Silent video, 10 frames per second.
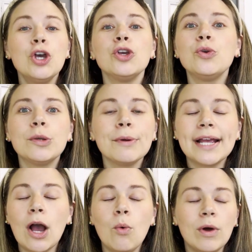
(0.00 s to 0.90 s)
You could bring
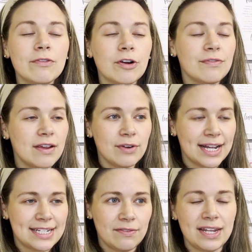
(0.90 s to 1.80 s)
out one of our favorite
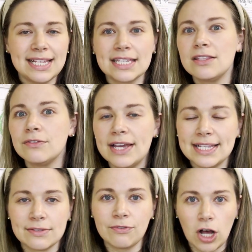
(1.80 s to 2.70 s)
activities
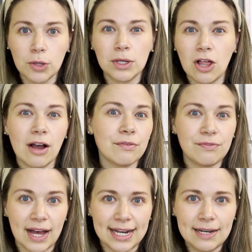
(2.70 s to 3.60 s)
is follow along
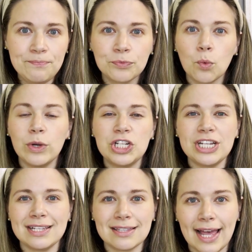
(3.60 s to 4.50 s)
fun, which
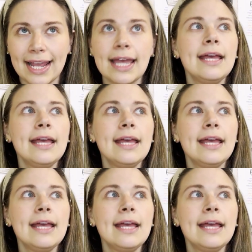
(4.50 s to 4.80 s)
is like